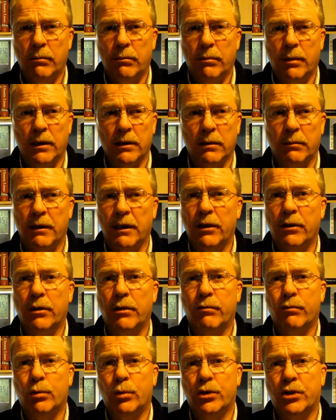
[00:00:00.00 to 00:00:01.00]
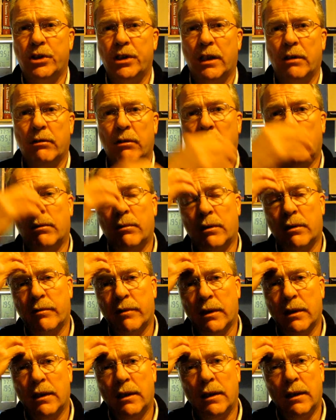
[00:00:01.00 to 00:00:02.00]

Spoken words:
Possibly an Air Force general or whatever.